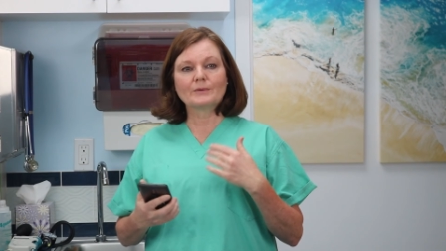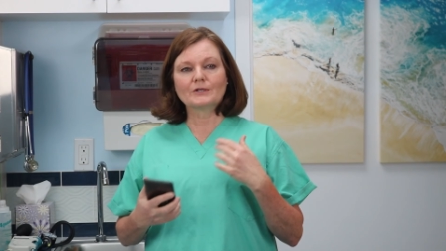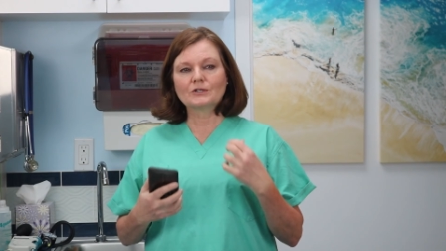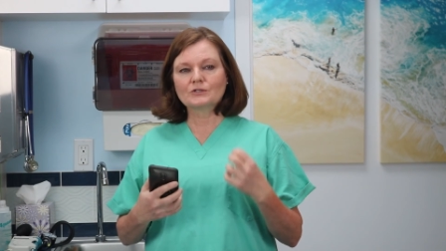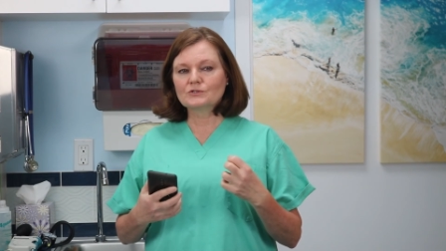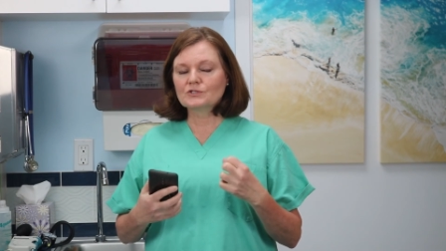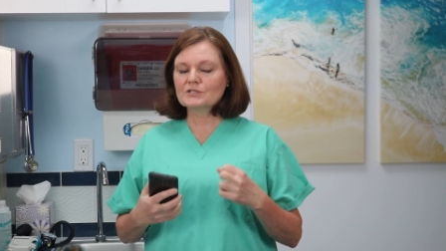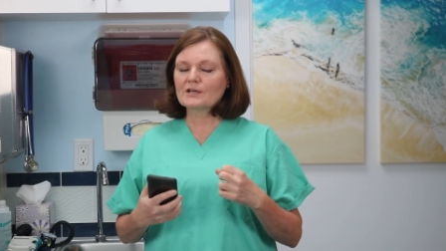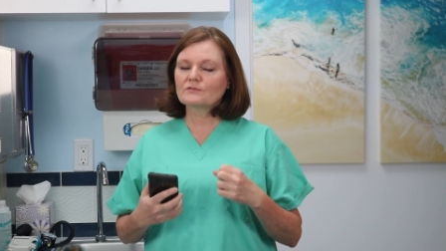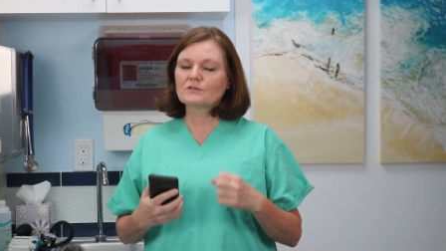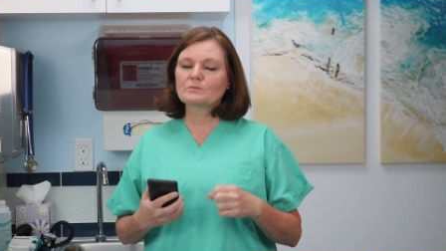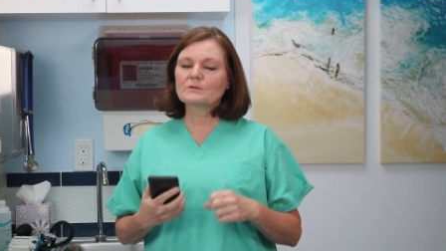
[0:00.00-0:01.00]
but you just
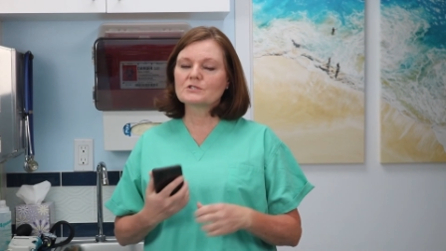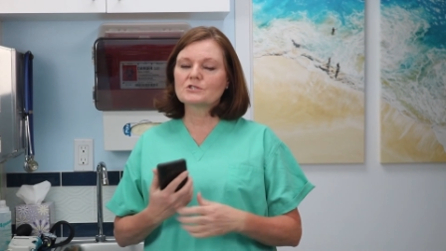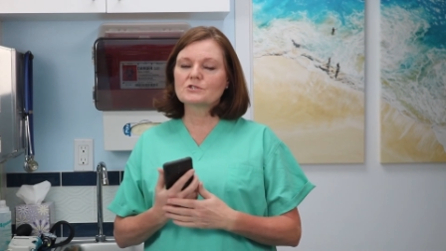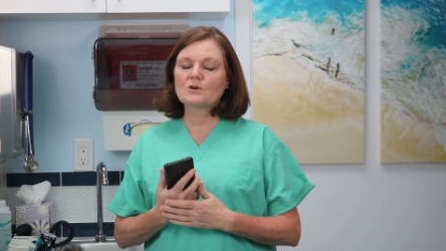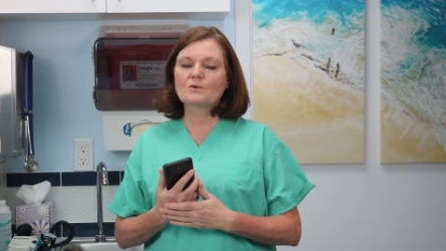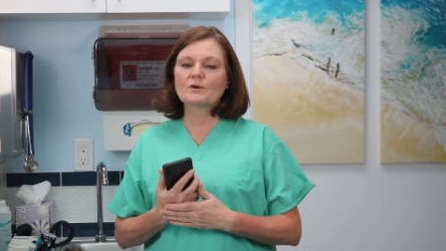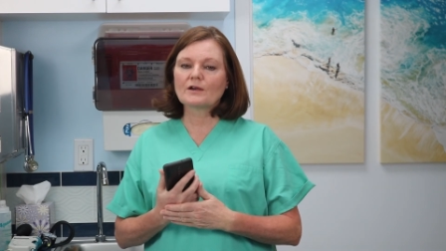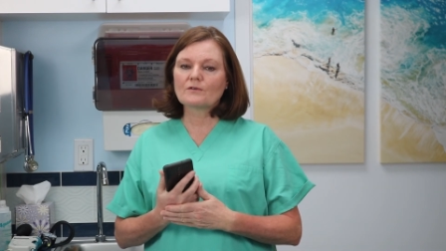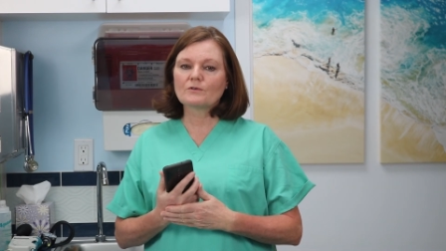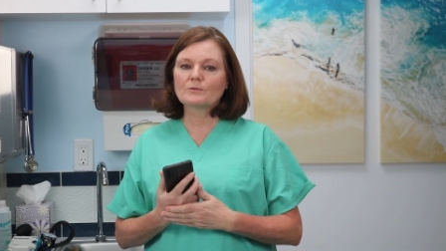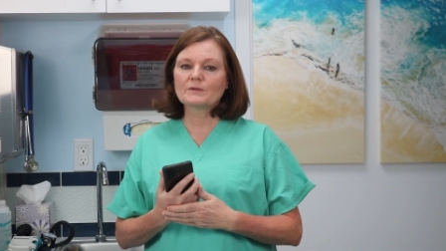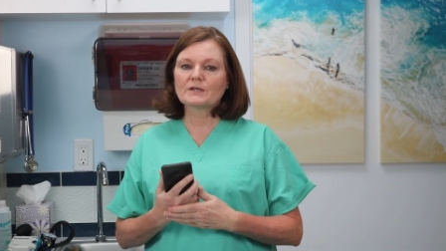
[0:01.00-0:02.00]
have to be so
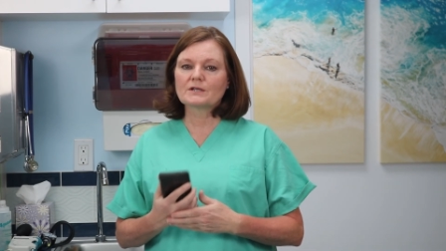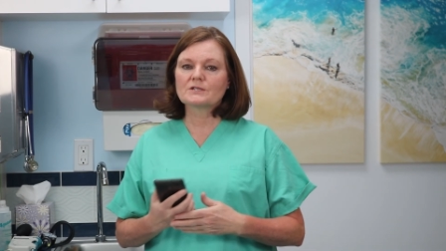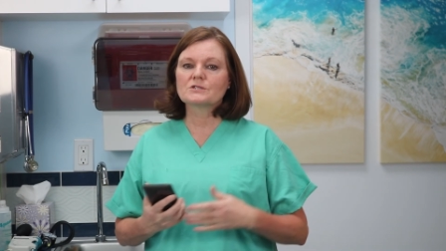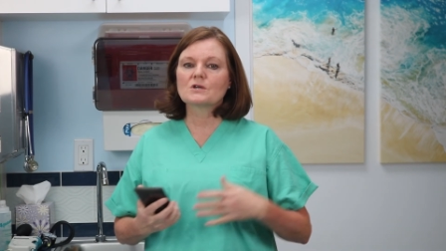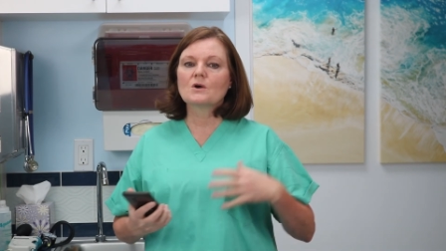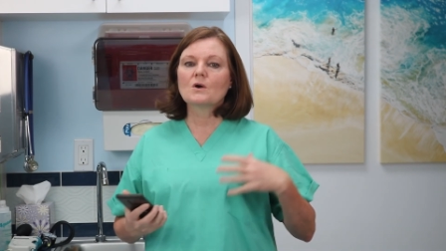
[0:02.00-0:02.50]
careful, because